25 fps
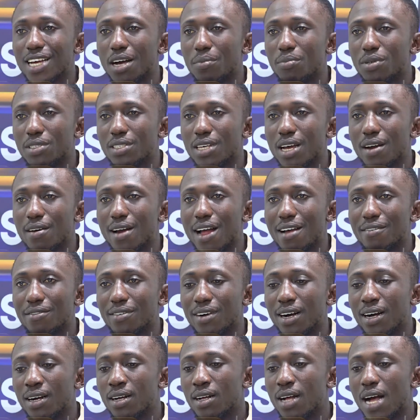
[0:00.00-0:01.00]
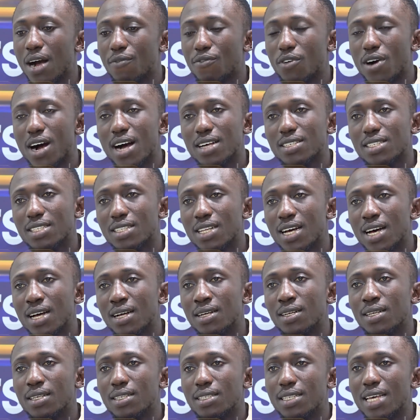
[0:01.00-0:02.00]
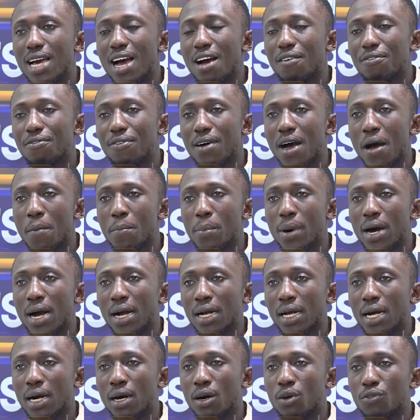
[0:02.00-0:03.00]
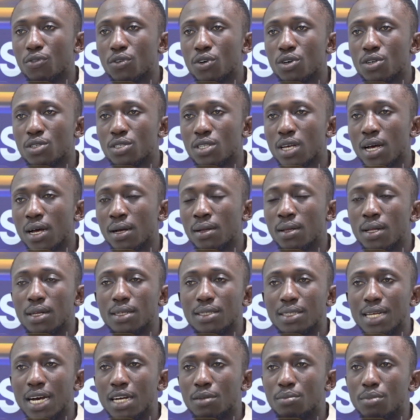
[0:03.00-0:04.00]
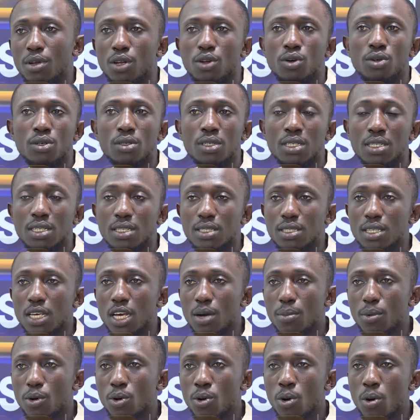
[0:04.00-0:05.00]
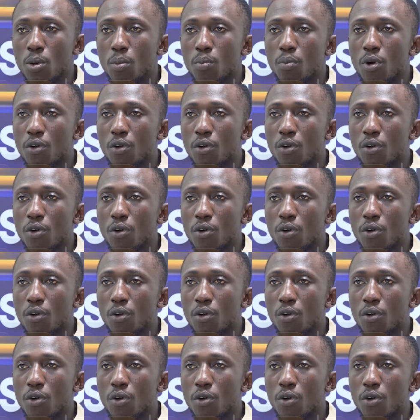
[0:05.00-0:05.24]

their bitter rival. For Arsenal, they are far back, of course, down below in the table.